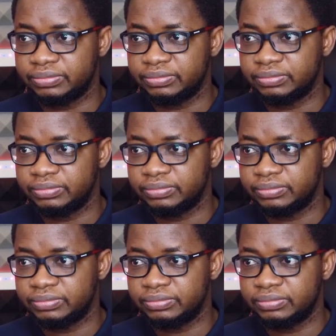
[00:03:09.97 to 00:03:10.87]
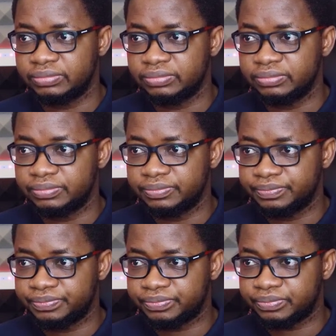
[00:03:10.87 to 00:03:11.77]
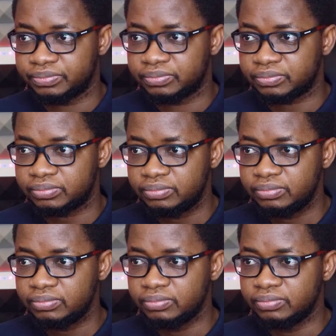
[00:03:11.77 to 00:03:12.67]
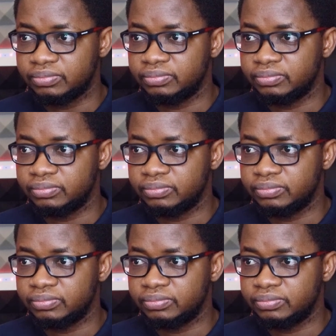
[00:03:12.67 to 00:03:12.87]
[no speech]